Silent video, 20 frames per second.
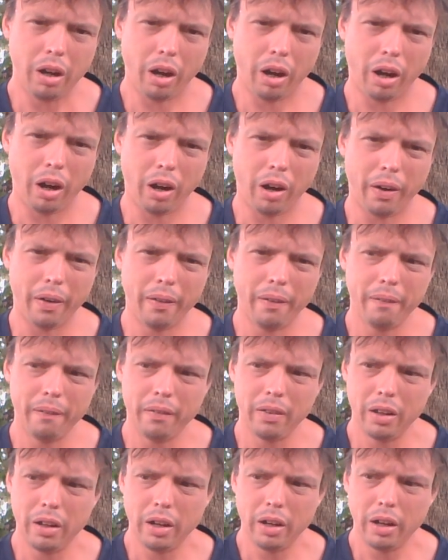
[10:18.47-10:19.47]
Uh,
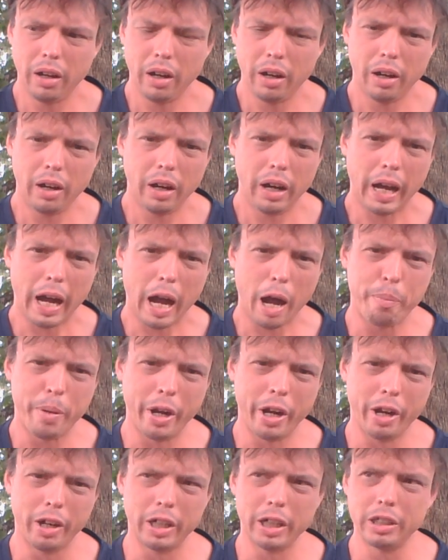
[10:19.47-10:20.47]
I
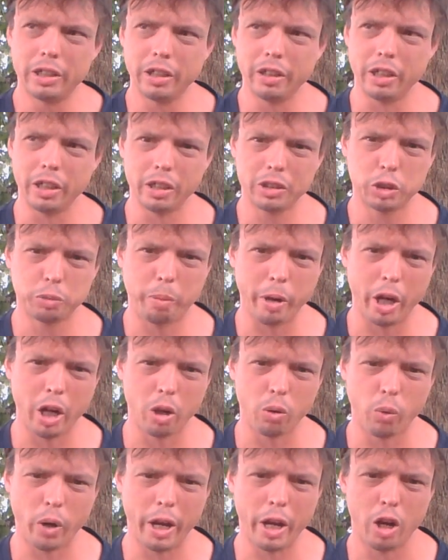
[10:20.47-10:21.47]
peered into the
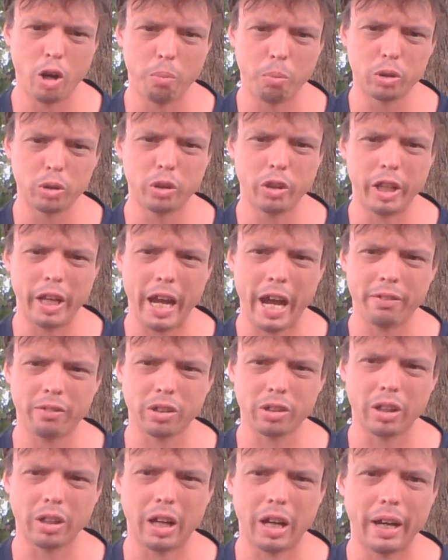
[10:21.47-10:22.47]
spirit realm or to the
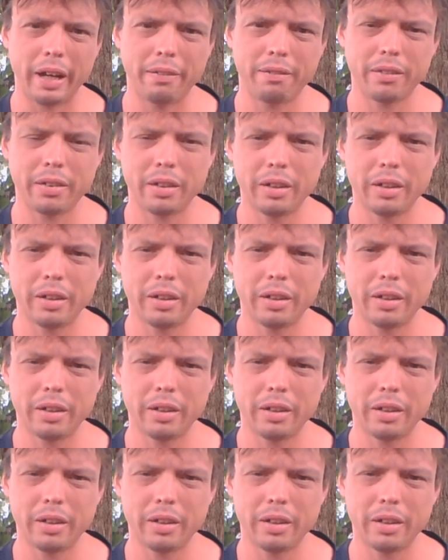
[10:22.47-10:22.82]
afterlife.